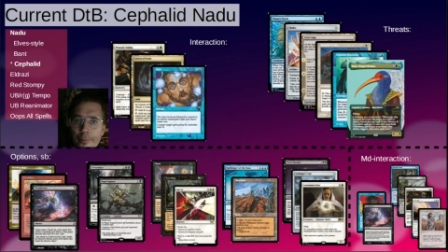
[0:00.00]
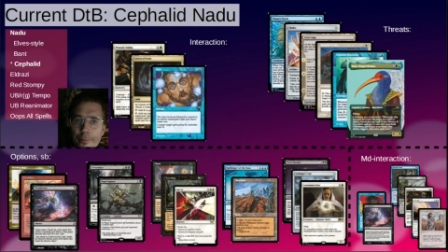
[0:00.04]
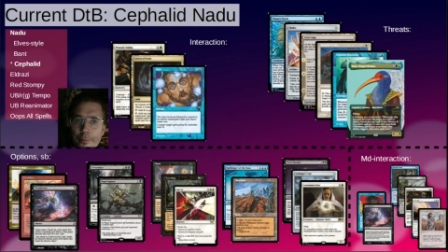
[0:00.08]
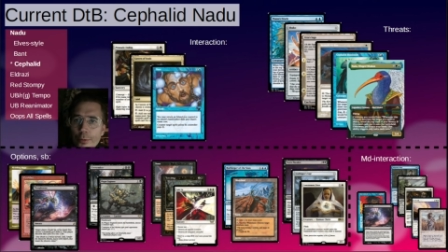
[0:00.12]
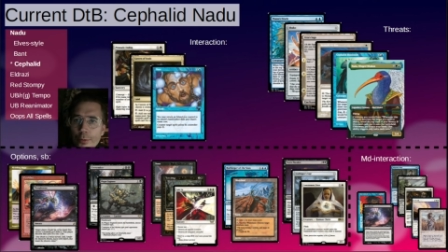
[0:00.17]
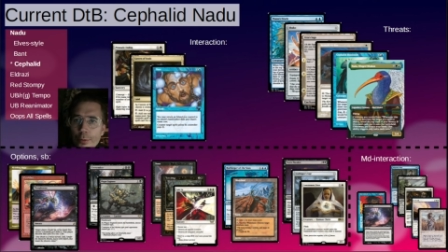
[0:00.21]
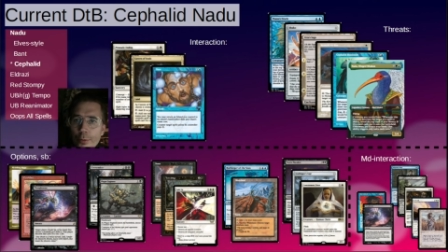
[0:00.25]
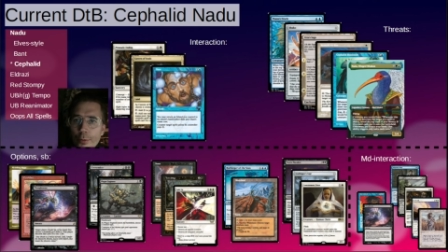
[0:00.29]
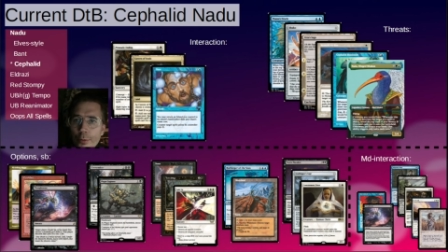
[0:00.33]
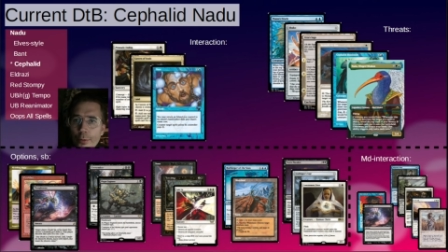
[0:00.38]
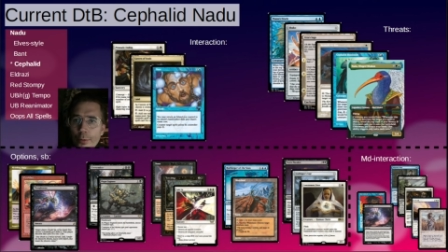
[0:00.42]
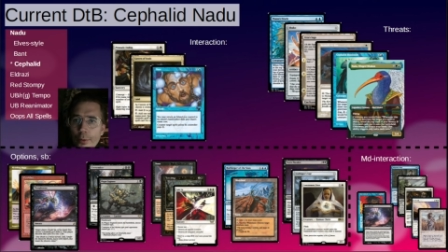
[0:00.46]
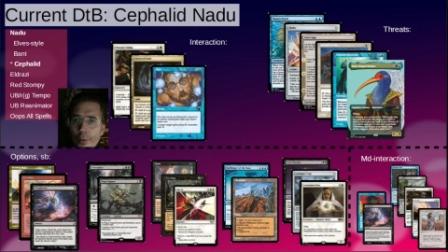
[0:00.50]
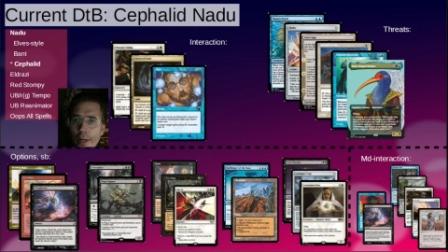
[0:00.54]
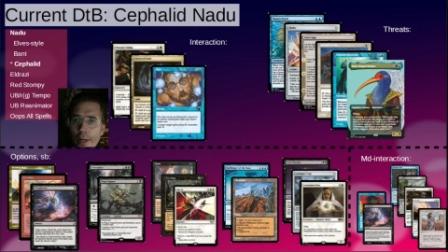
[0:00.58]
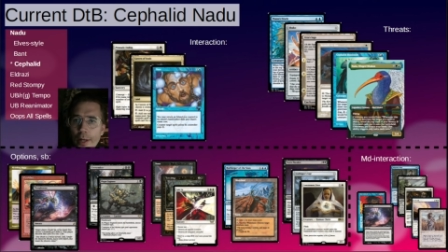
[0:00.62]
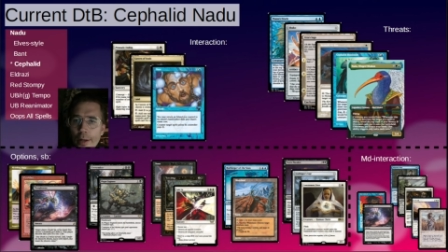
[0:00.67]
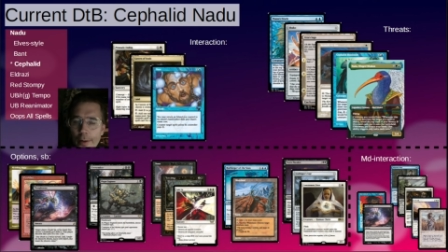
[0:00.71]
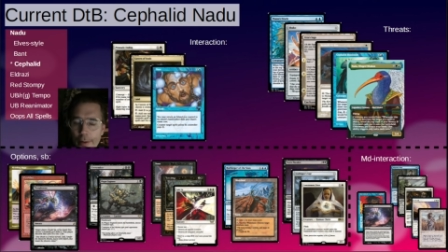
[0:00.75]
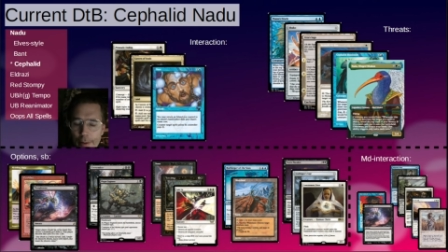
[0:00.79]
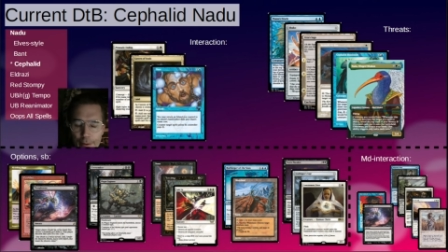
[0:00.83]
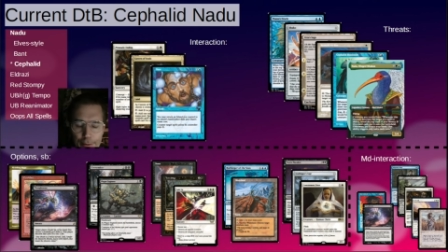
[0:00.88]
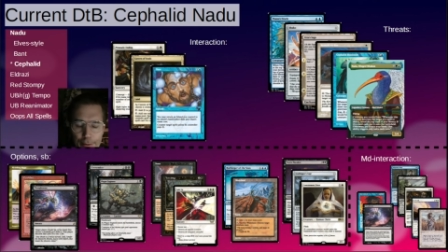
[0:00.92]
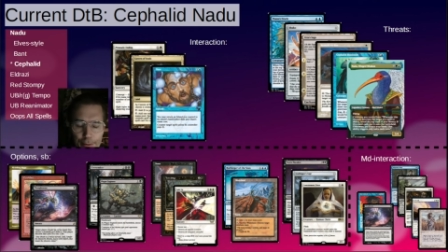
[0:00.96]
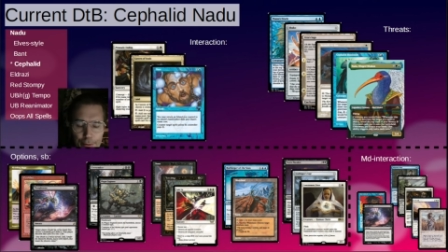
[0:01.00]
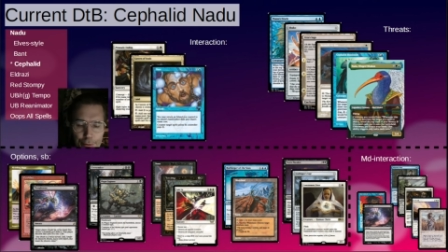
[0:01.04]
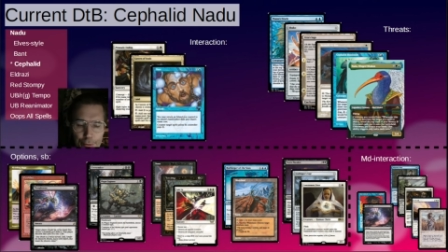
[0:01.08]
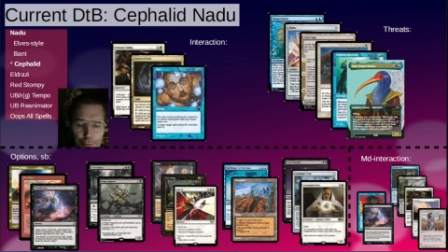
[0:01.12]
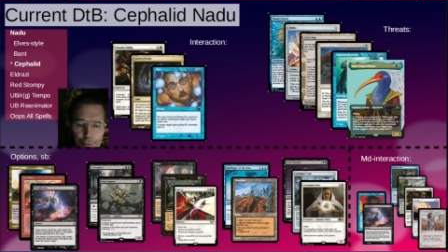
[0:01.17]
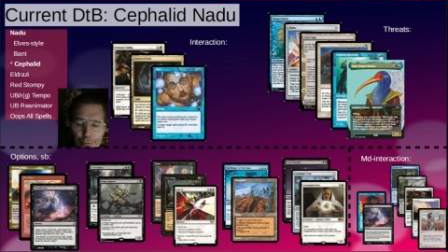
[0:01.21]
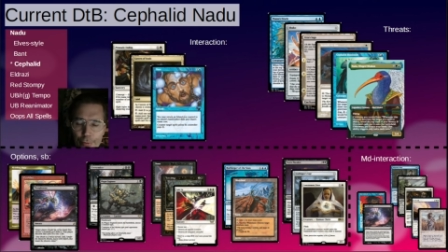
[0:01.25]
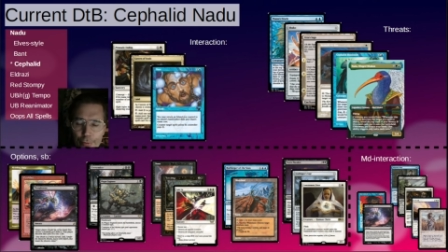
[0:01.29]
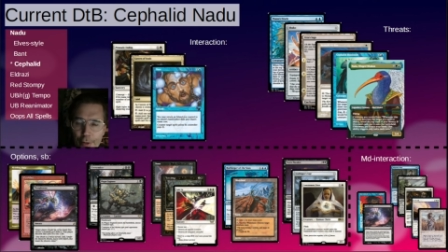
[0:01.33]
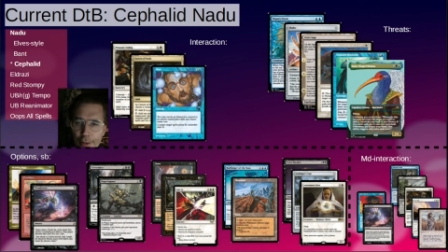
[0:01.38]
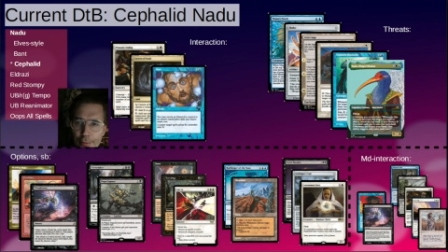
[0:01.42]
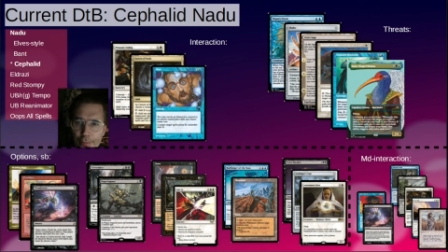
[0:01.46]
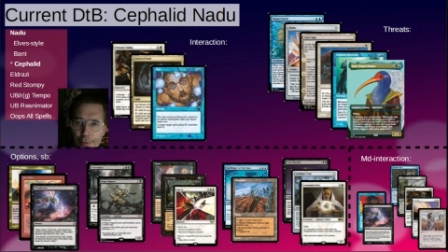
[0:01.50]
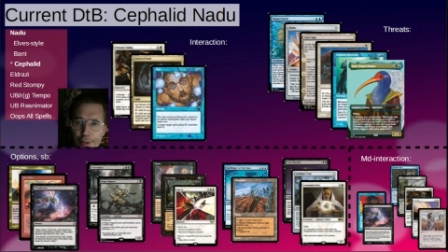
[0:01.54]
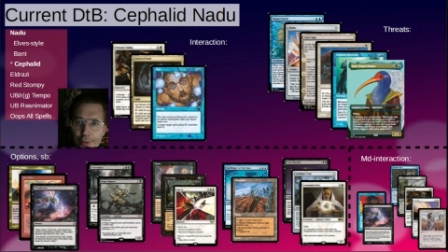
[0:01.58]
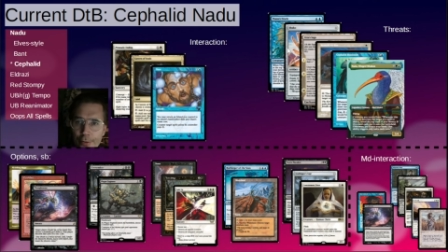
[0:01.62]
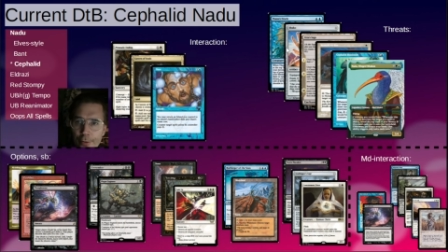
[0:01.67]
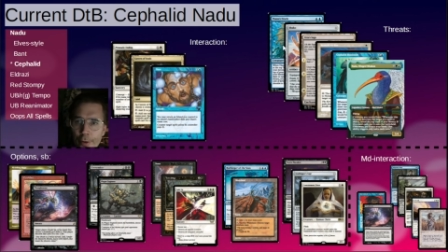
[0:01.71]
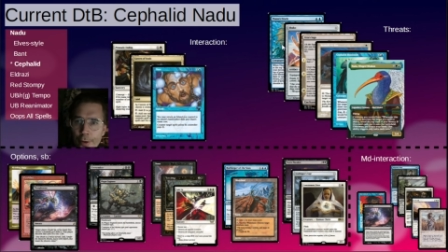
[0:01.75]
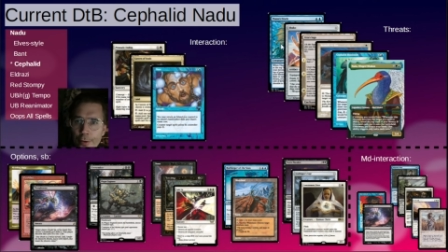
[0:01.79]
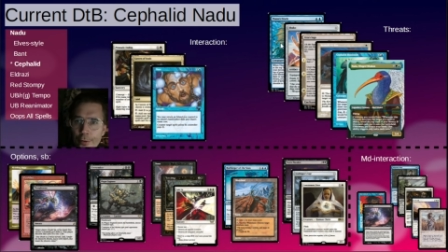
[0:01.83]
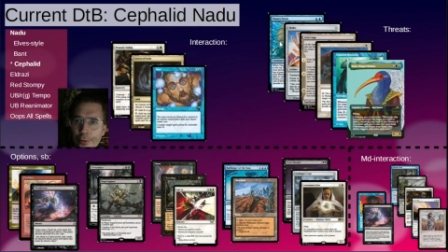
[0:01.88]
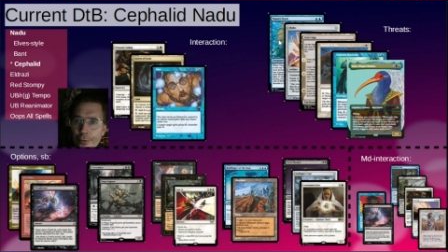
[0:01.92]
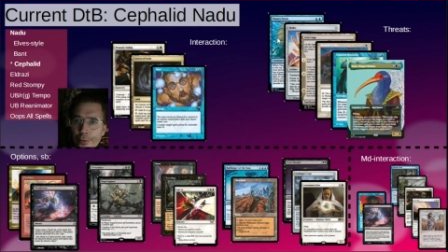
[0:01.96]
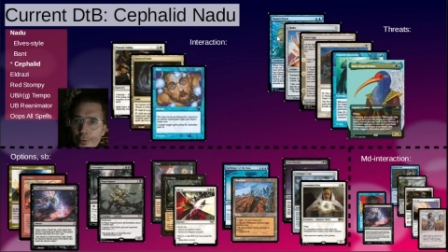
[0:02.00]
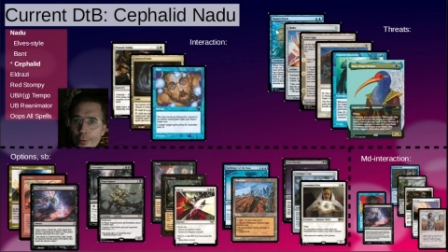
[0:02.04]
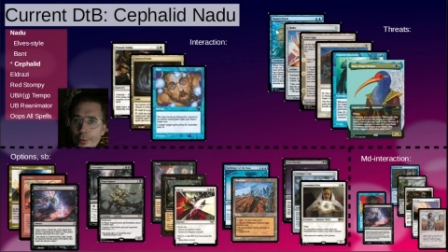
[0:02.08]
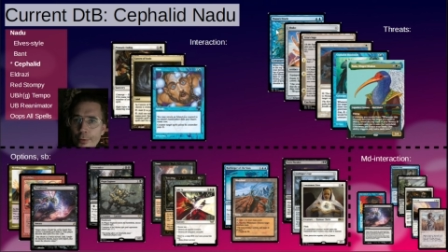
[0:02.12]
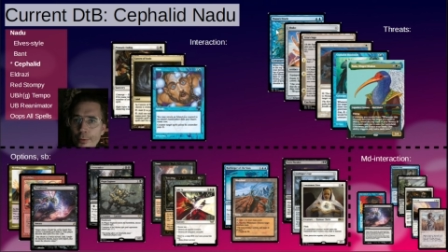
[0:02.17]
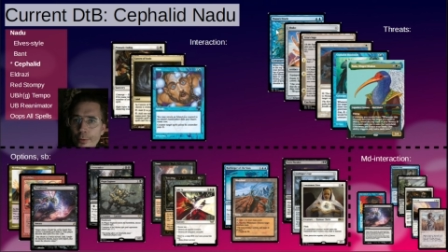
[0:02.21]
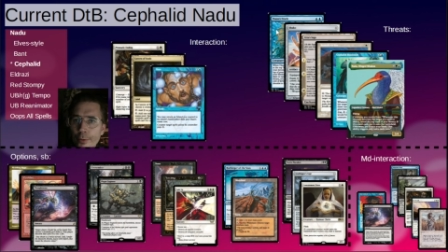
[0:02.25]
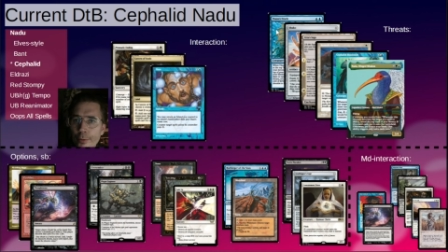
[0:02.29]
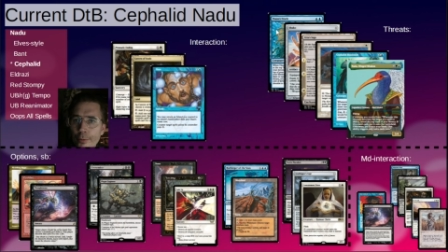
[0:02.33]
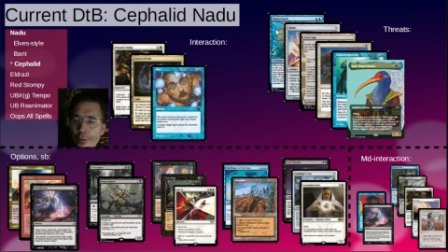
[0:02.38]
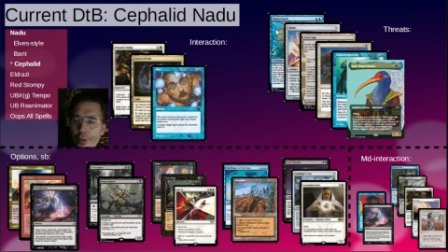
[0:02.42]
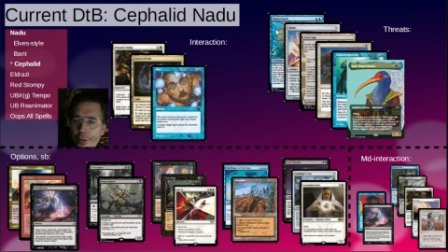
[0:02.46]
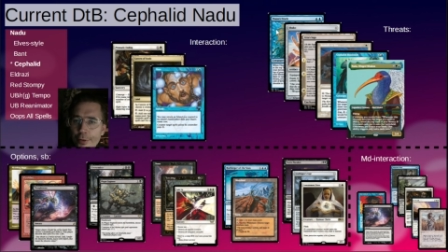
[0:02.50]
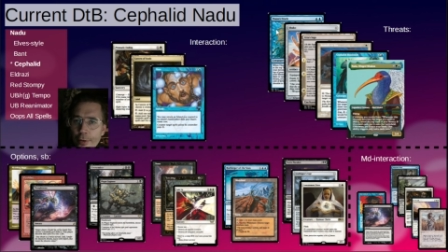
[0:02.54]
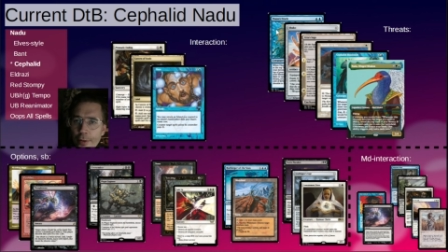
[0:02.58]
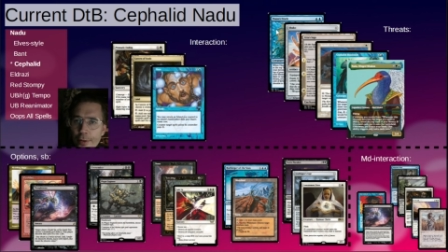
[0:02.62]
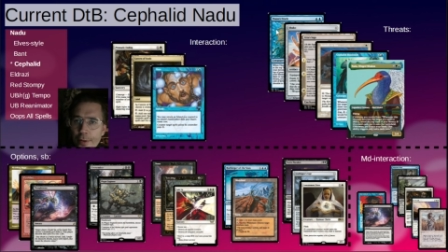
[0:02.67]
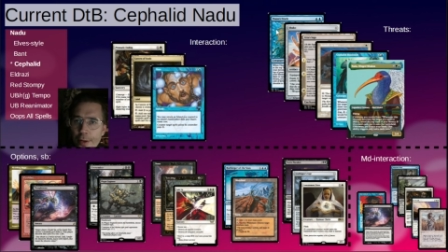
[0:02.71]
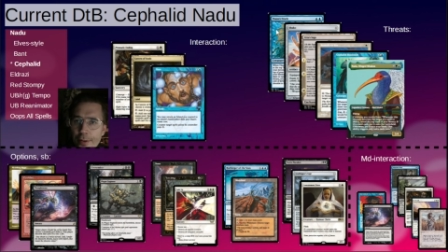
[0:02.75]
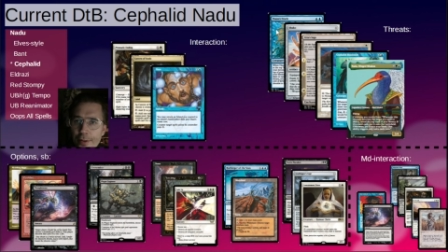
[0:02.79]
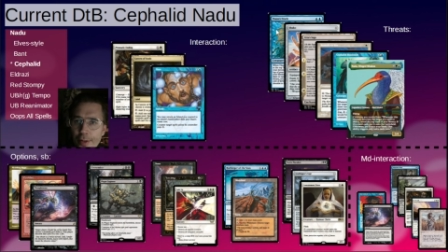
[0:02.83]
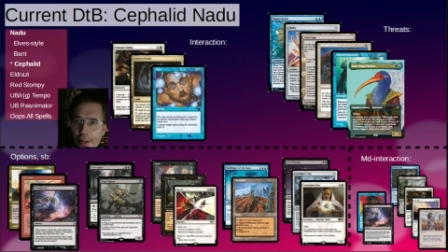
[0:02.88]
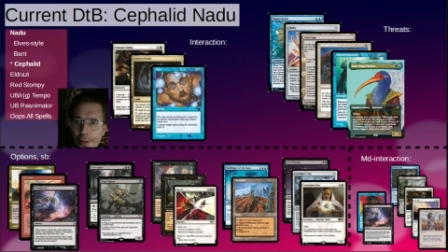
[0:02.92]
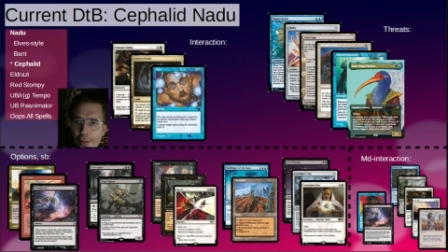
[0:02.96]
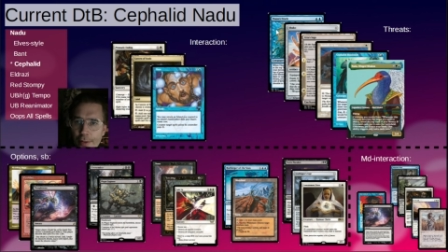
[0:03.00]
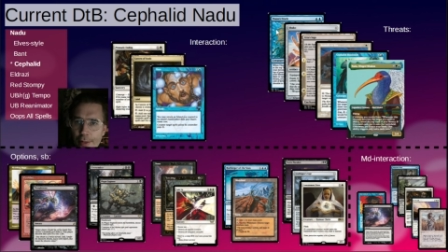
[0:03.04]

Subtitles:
use Dread Returns to return the